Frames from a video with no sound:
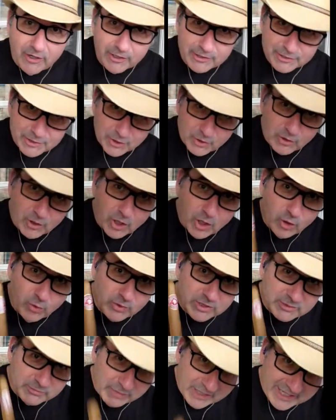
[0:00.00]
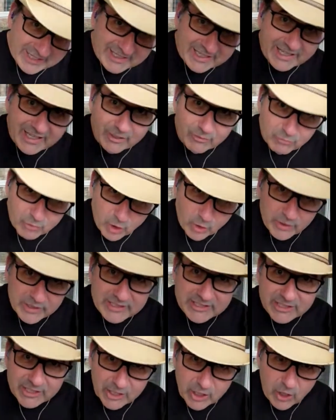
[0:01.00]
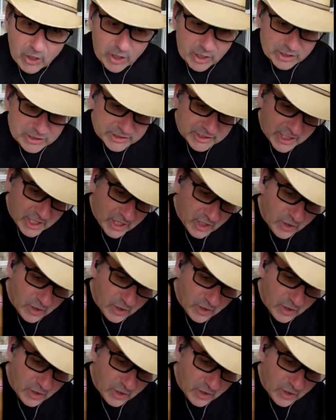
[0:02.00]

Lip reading: Arturo was blending and rolling cigars